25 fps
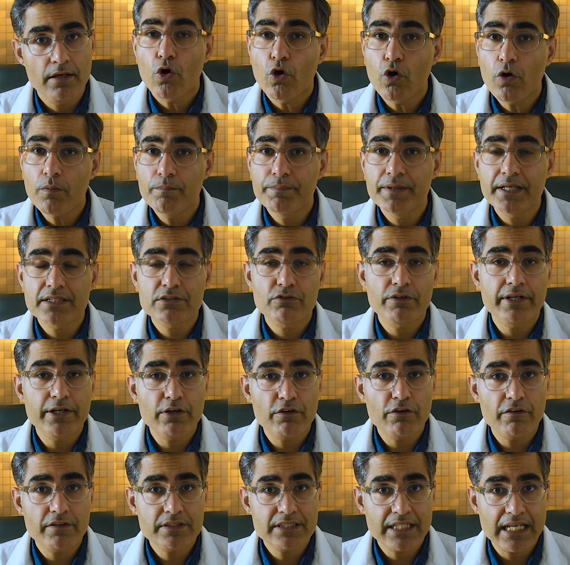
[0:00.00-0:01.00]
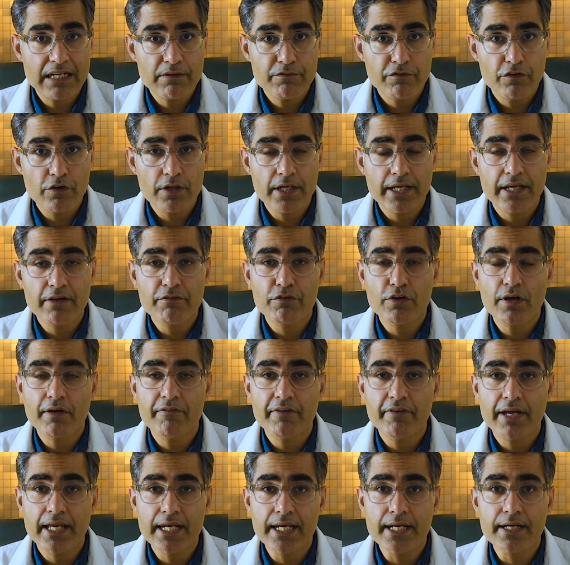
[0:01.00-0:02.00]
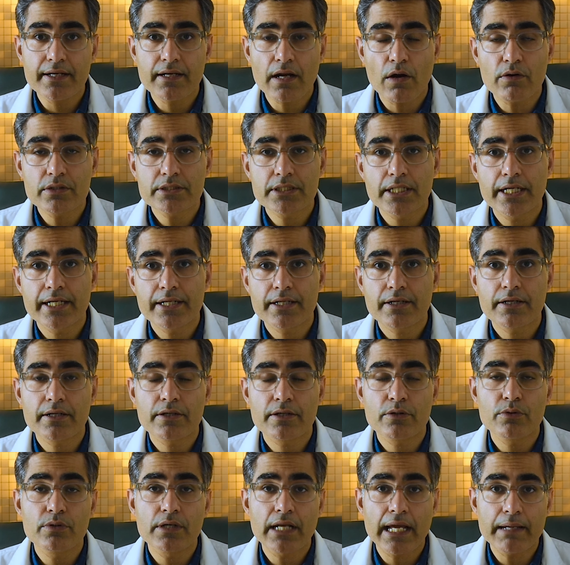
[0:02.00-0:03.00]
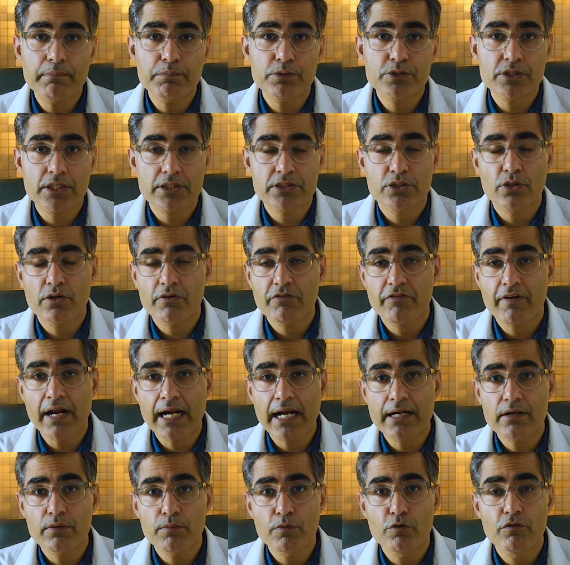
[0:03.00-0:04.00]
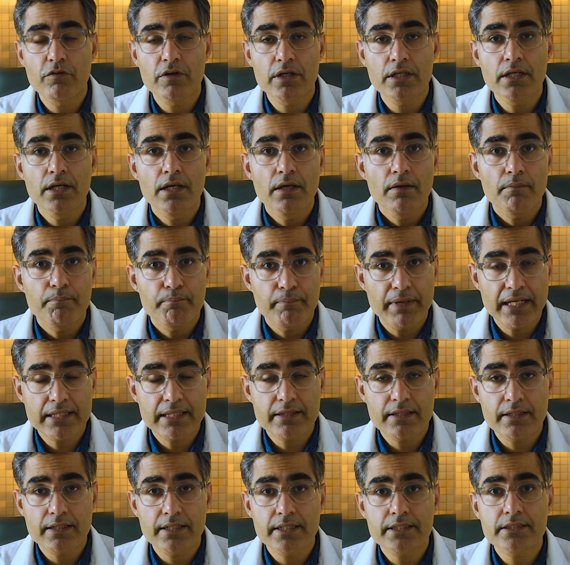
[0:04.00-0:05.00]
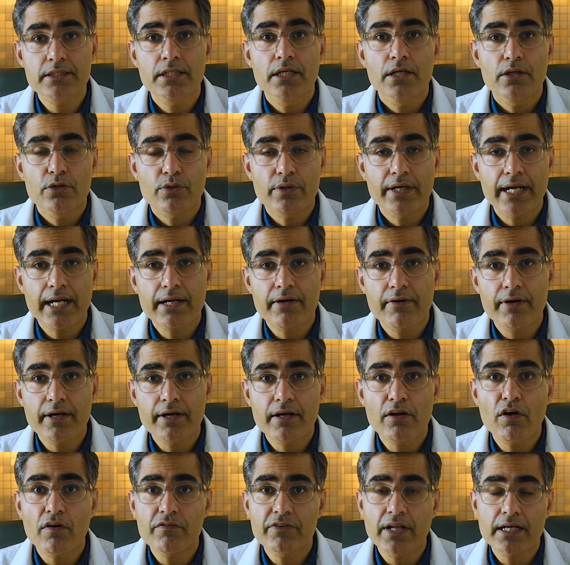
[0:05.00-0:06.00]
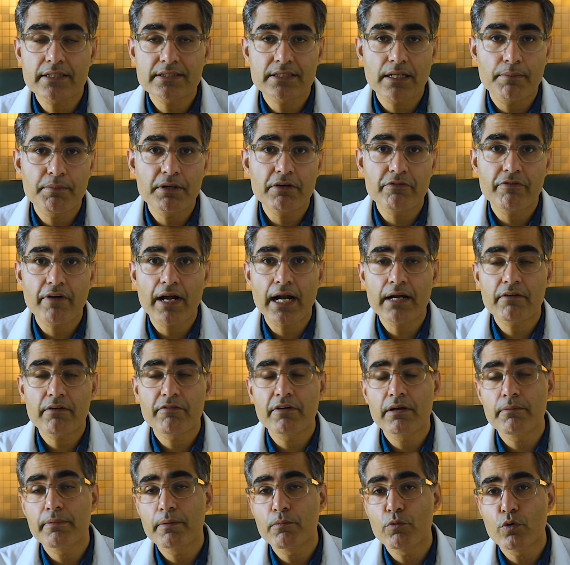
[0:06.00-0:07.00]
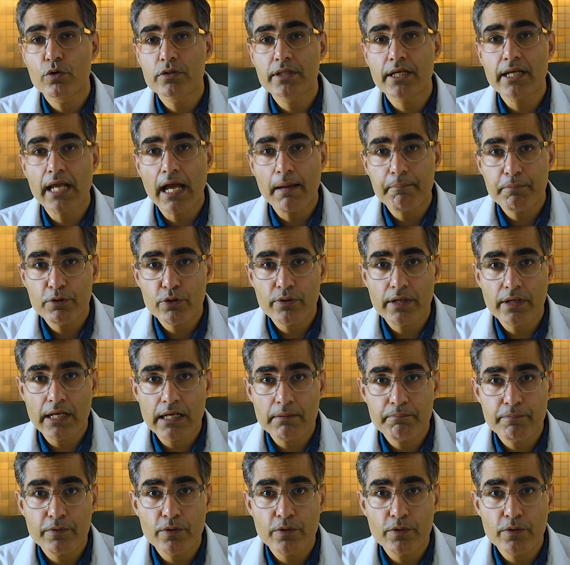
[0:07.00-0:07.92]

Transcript: Hope this video was helpful. If you have any doubts related to liposuction or fat removal methods to get rid of that stubborn fat, we'll be more than happy to help